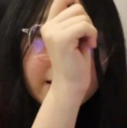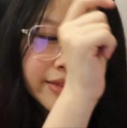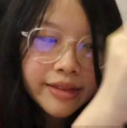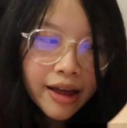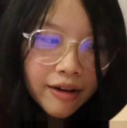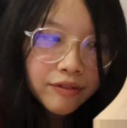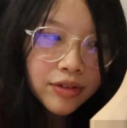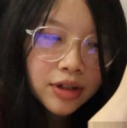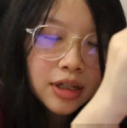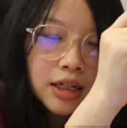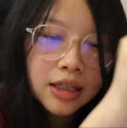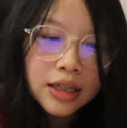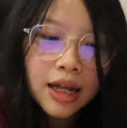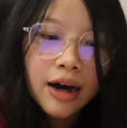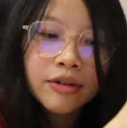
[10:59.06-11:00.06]
Never
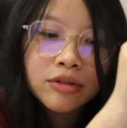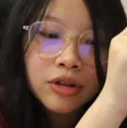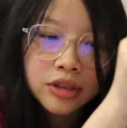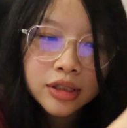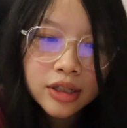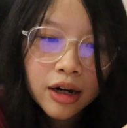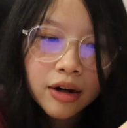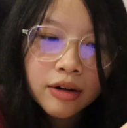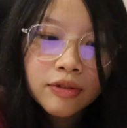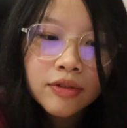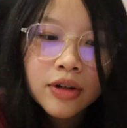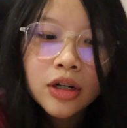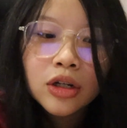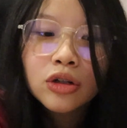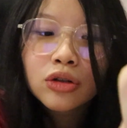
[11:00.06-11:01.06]
allow yourself
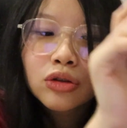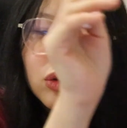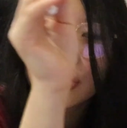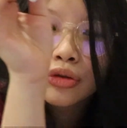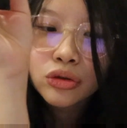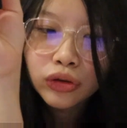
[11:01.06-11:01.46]
to